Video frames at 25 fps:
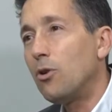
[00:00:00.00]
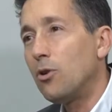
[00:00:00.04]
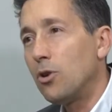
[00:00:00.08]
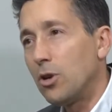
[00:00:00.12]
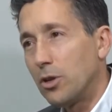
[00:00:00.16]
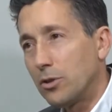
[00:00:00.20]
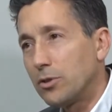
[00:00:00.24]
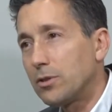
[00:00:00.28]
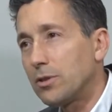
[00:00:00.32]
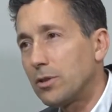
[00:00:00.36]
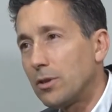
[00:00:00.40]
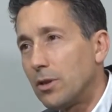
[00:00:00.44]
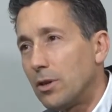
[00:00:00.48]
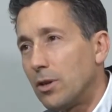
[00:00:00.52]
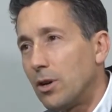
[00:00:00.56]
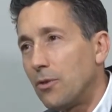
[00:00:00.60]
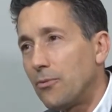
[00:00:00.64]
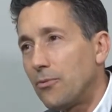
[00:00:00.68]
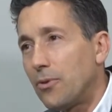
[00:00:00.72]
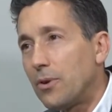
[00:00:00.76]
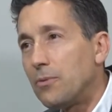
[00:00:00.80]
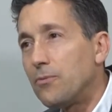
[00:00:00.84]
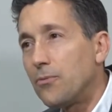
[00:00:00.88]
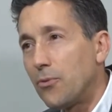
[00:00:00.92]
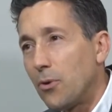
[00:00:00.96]
a lot of
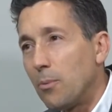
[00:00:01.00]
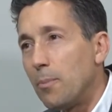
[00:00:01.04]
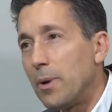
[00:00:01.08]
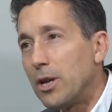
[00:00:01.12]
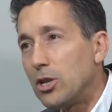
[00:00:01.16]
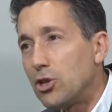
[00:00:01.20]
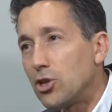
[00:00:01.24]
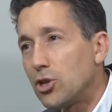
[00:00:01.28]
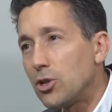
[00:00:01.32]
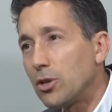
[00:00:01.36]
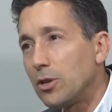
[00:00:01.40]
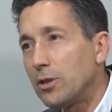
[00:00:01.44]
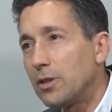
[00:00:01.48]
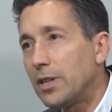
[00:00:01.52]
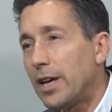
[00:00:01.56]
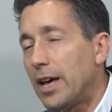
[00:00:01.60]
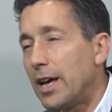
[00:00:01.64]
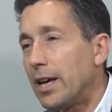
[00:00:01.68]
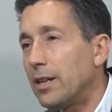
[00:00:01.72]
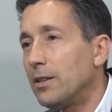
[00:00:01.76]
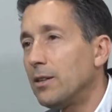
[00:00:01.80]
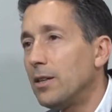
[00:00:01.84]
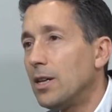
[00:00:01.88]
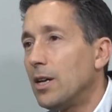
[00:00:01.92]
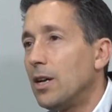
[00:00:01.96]
information,
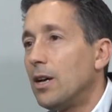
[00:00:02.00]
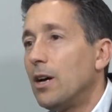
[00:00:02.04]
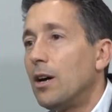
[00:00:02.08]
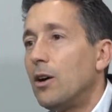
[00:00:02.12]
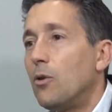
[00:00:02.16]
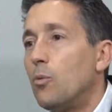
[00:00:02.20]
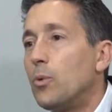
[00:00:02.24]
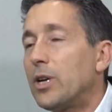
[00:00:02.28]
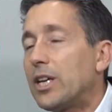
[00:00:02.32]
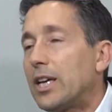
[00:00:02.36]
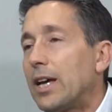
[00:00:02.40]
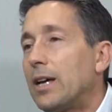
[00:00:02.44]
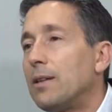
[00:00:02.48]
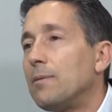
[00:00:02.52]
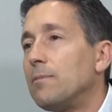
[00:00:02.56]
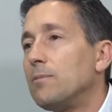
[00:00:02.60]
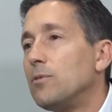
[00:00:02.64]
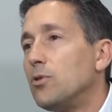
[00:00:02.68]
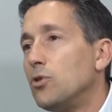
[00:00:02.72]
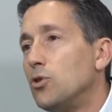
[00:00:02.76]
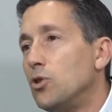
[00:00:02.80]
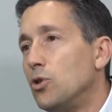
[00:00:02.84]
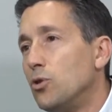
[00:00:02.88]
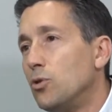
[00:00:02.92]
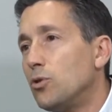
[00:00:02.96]
and we can
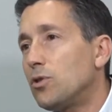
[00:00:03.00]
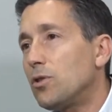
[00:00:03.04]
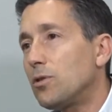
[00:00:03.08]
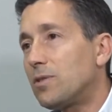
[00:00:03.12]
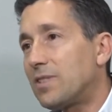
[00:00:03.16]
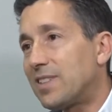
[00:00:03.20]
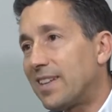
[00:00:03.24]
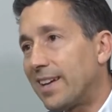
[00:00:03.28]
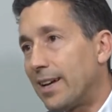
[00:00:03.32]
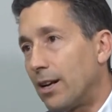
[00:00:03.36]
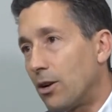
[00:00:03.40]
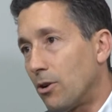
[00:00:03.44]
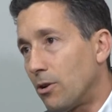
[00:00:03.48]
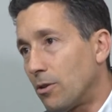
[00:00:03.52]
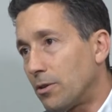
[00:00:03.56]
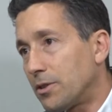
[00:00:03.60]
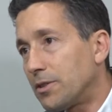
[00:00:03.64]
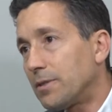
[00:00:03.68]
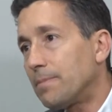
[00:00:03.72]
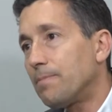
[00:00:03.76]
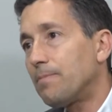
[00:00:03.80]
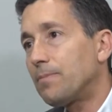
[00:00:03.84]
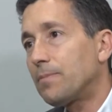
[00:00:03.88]
use a tailored